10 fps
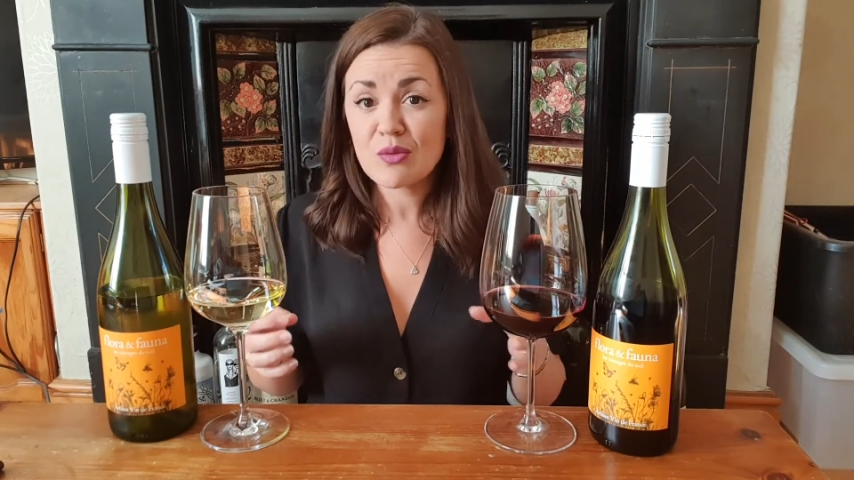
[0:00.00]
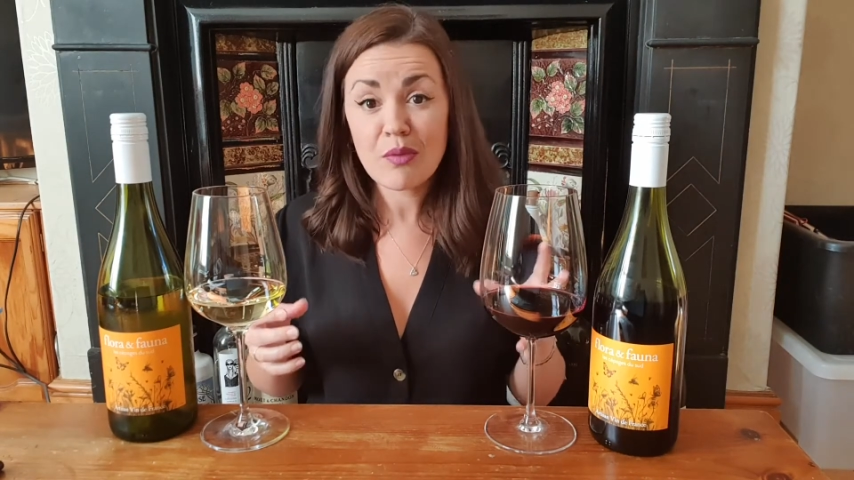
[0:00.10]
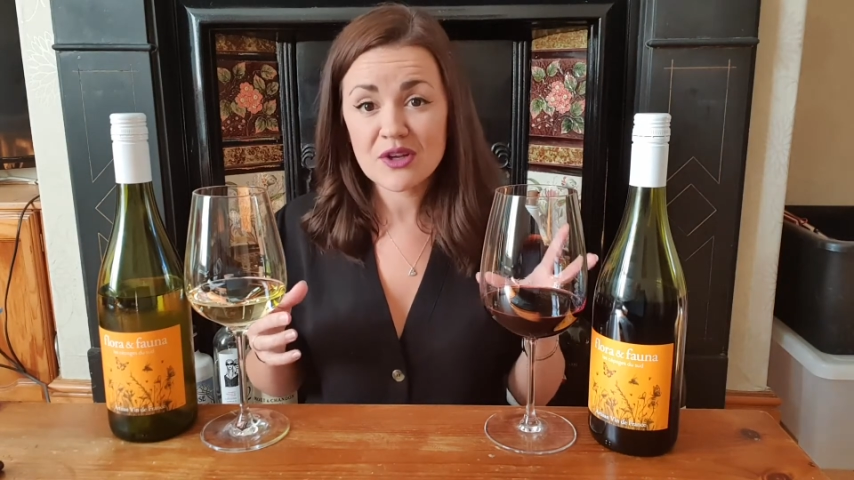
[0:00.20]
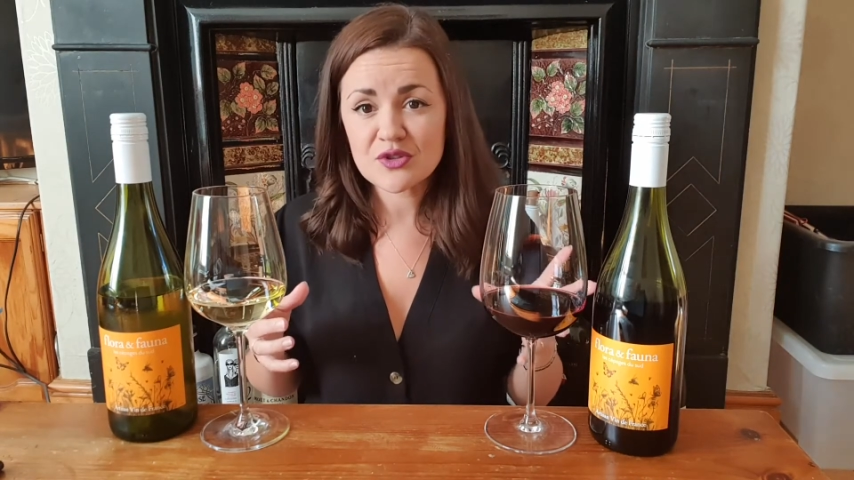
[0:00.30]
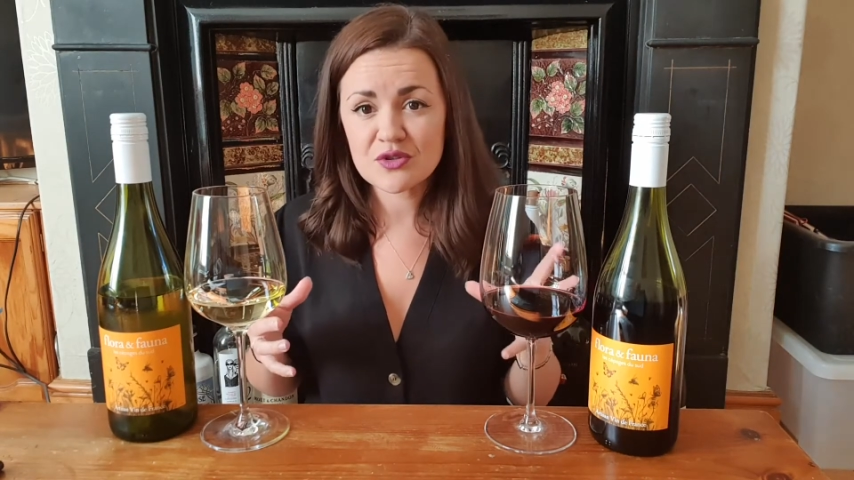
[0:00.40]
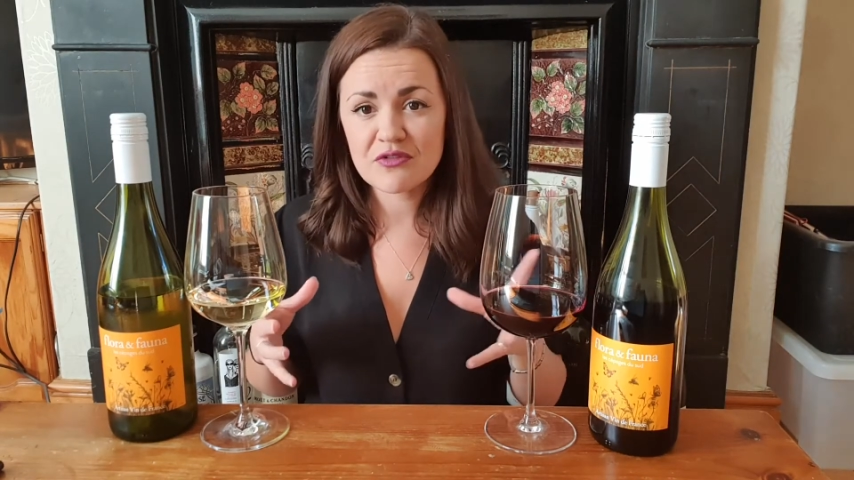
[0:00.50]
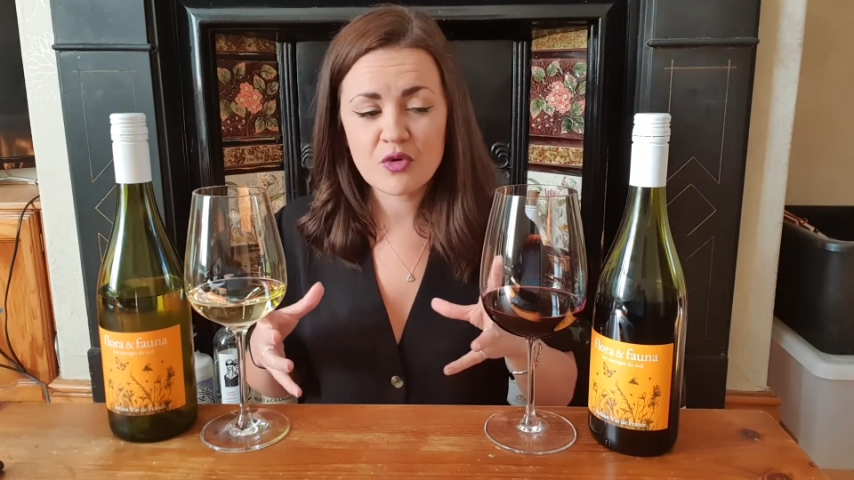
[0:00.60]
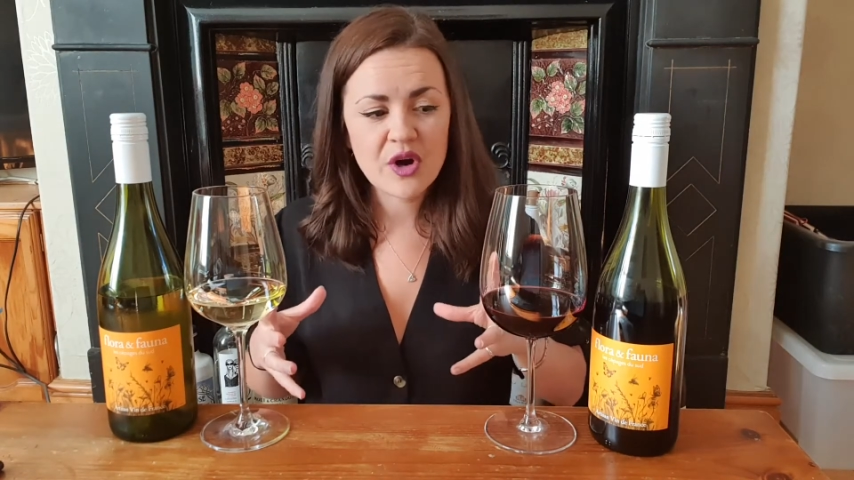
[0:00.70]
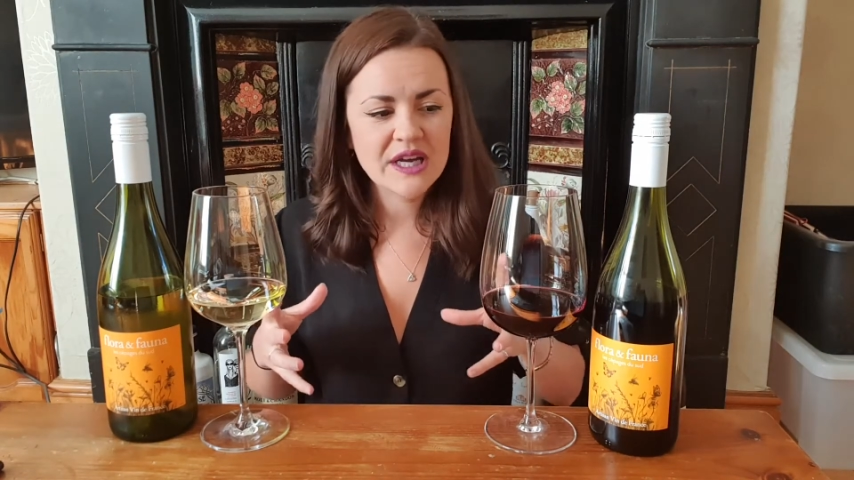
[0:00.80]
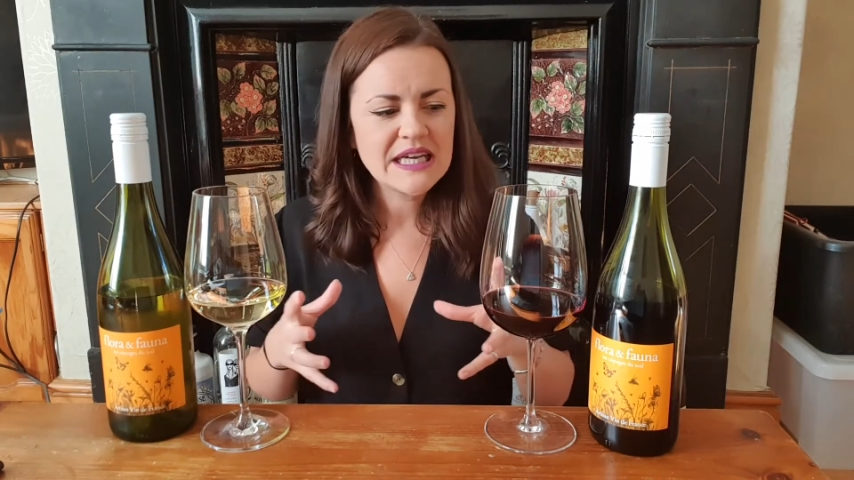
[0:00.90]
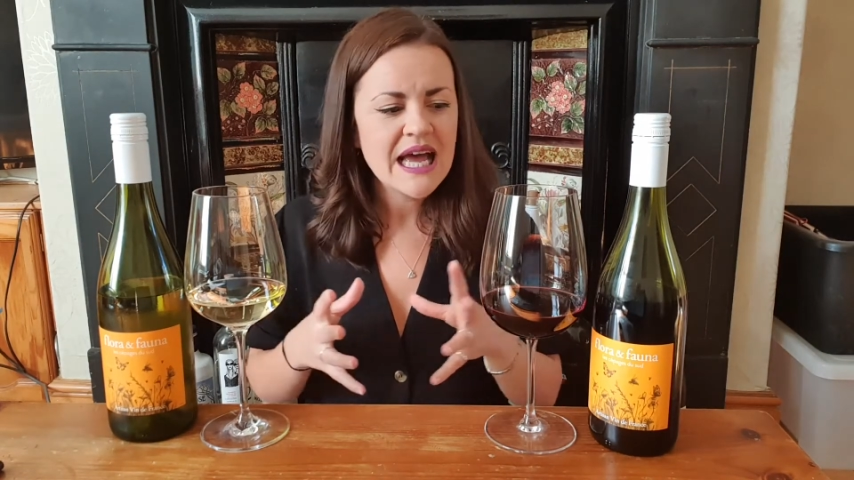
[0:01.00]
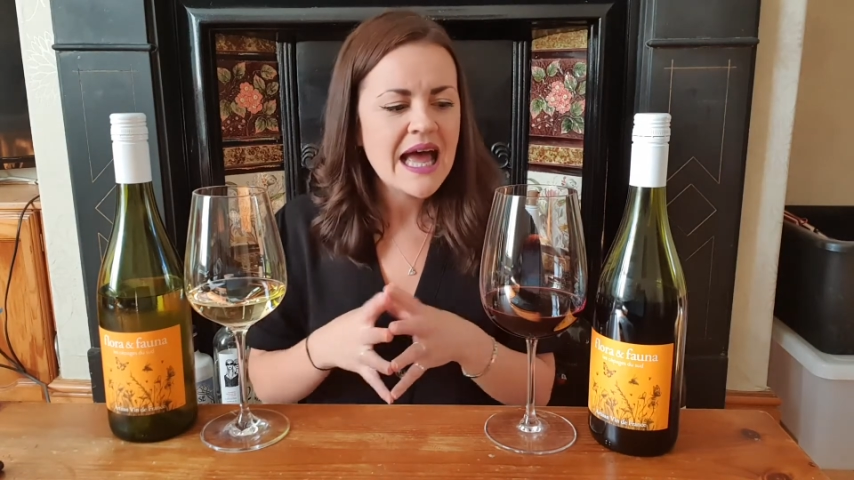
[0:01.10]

Master of Wine,